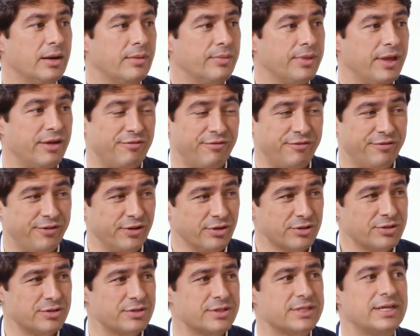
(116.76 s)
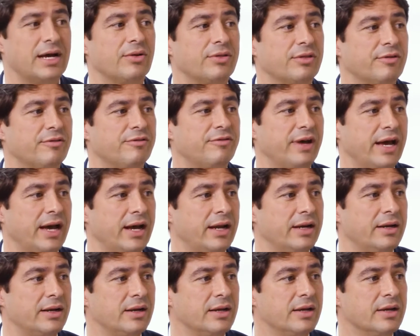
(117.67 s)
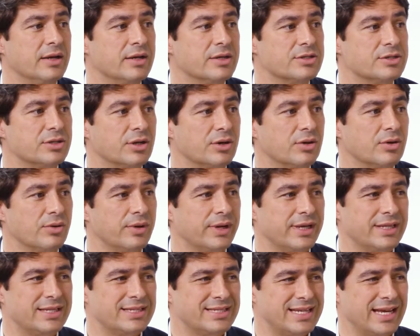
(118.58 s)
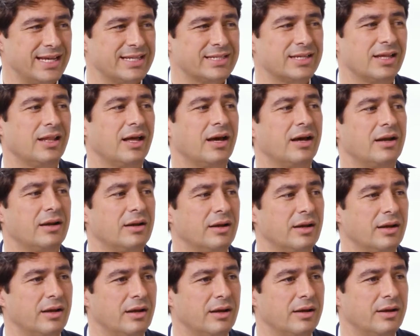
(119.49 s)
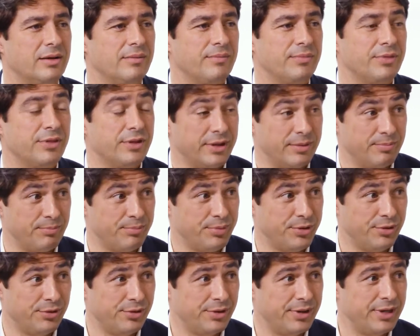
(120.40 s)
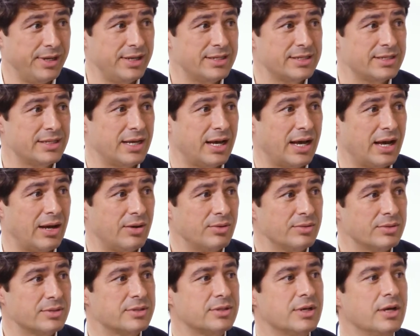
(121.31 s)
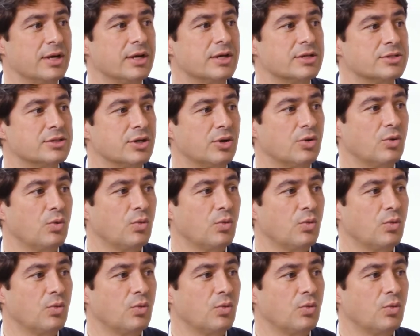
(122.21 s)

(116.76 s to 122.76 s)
that filters out the fat, so it takes a lot the impurities out. So